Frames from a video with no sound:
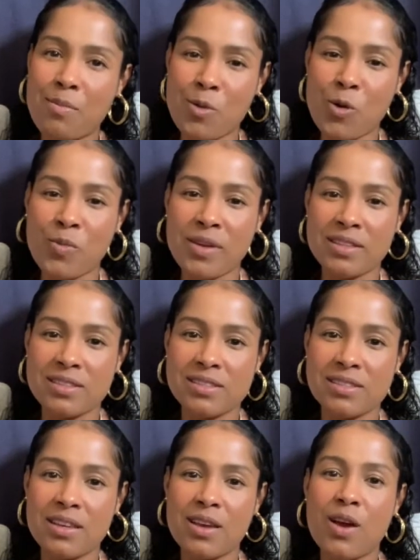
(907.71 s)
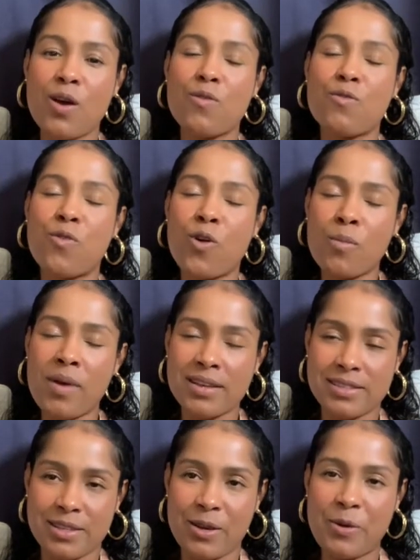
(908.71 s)
moments for
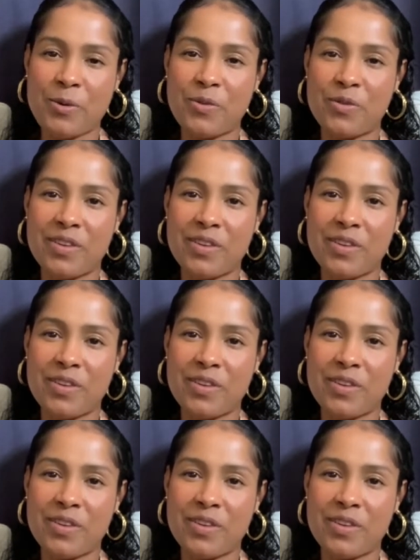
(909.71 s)
myself